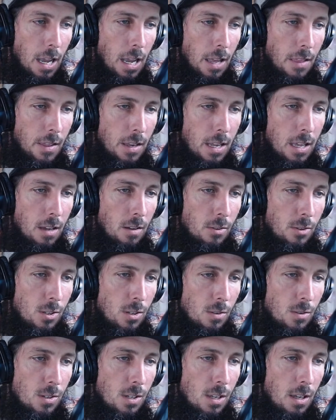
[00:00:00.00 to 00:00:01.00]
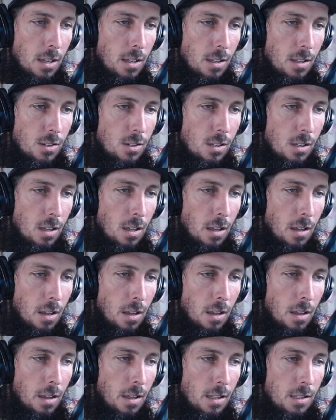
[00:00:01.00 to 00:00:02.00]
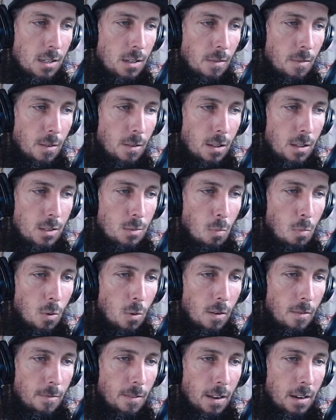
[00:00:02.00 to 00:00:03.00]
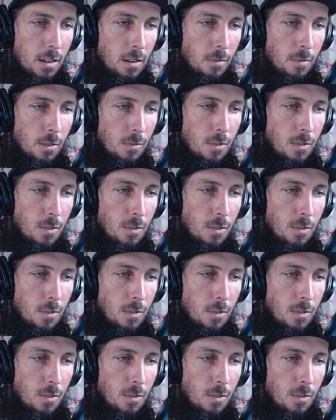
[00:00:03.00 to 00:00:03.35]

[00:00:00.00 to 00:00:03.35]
And then he also says it's more effective